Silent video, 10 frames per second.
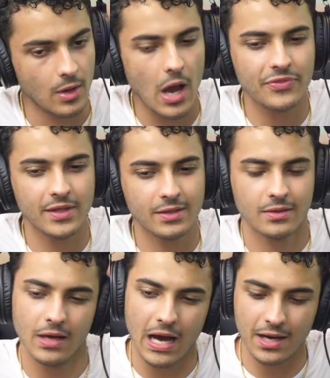I think
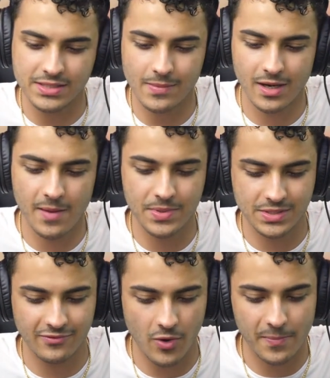how to sum it up is
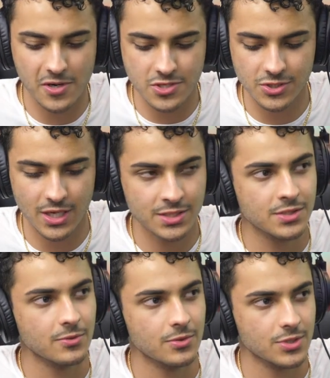if one person shines,
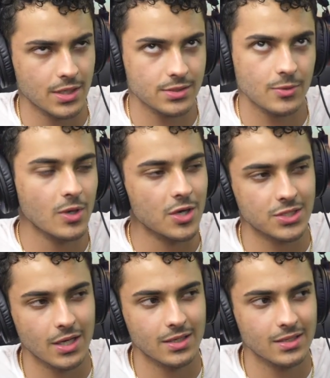we all shine.